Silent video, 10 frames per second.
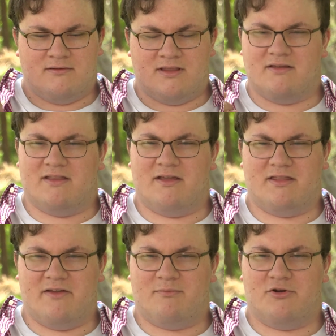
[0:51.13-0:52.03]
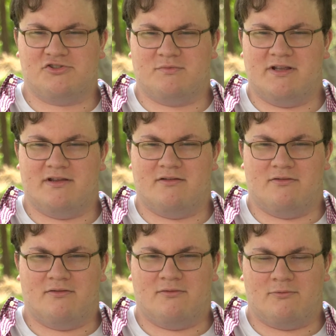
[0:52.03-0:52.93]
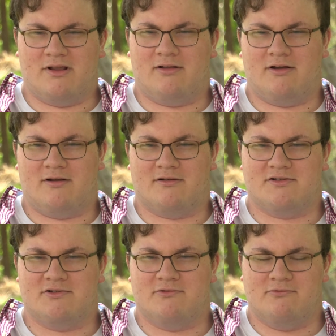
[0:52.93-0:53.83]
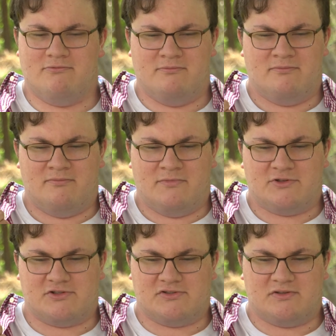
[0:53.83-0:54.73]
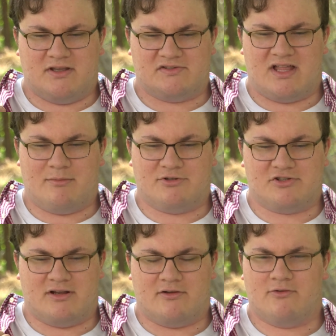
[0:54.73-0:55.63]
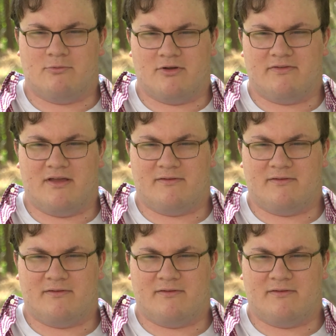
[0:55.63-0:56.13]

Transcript: they, they, they've pushed me real hard to just establish a good work,